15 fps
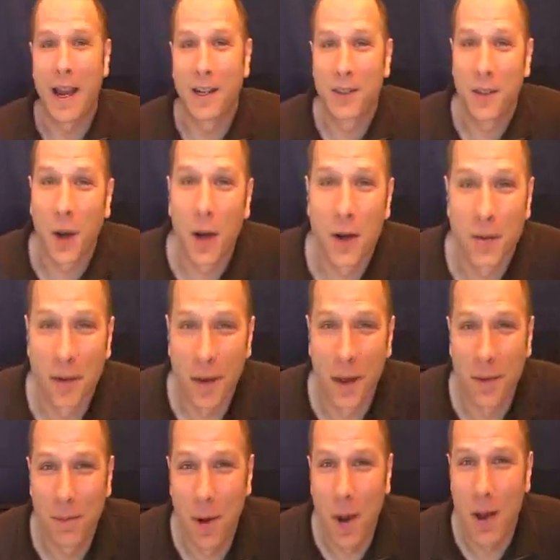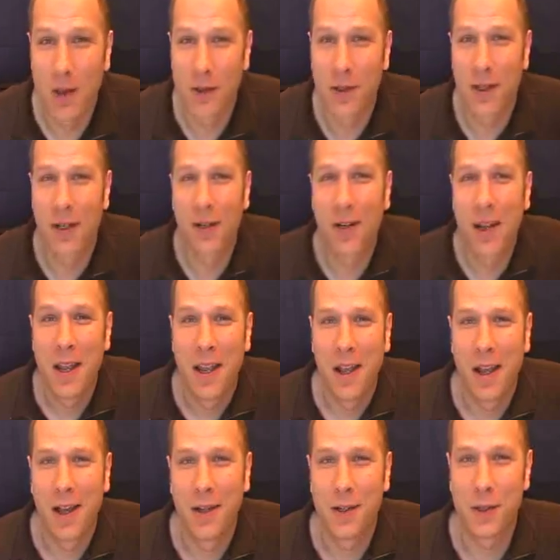Sorry for the pause there.
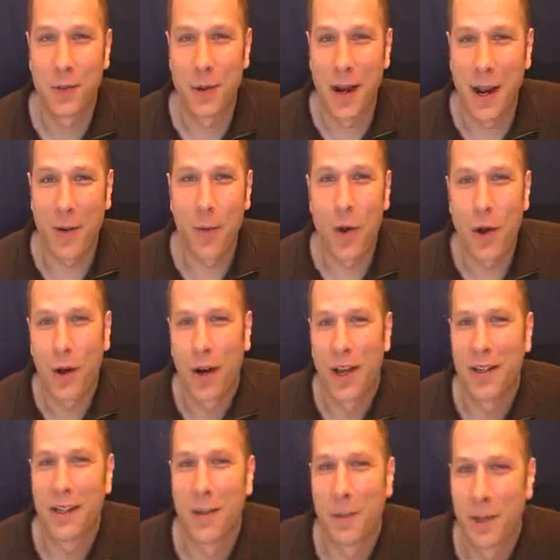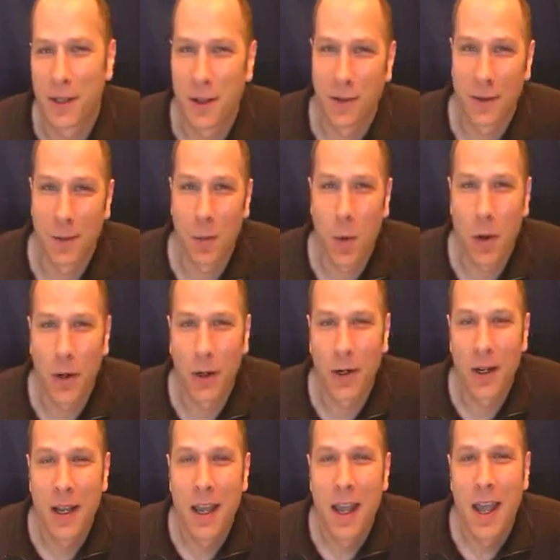Just ran out of water, had to get myself some water.
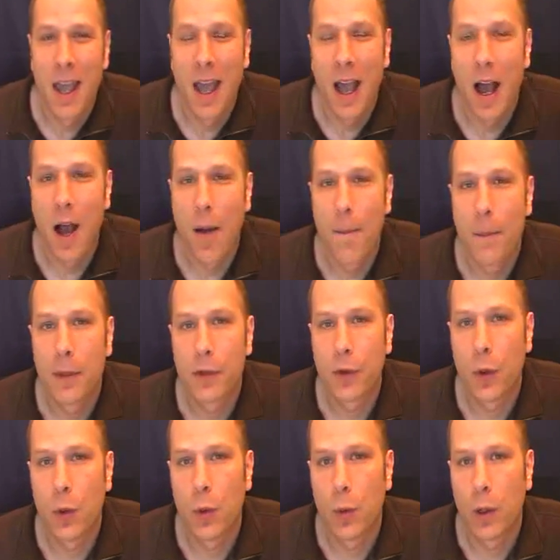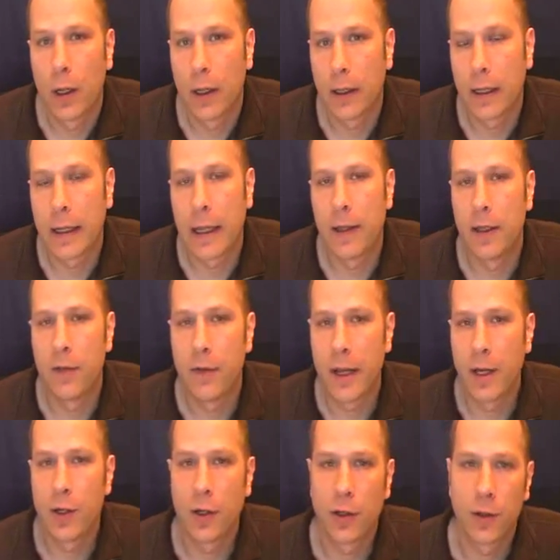So again, the
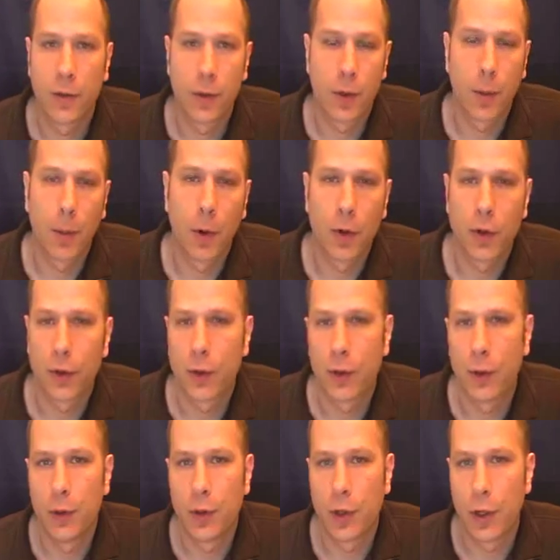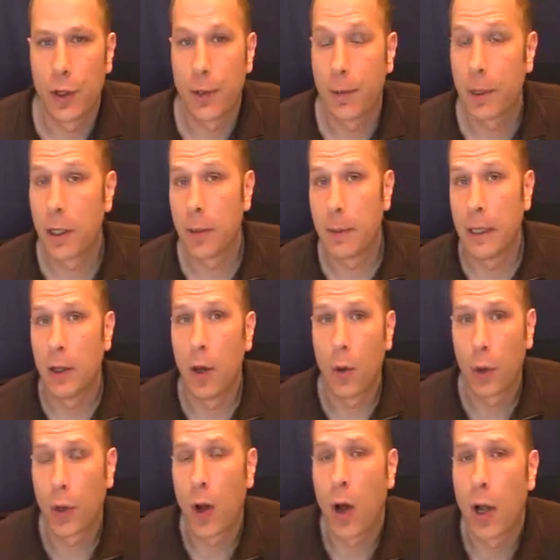advantages of a commercial solution are typically going to be
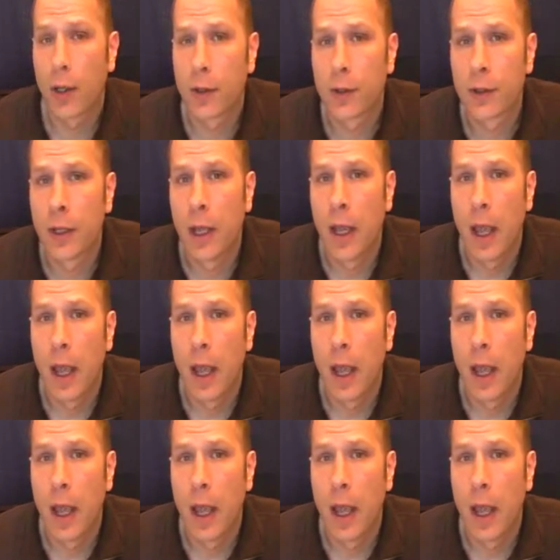lower costs.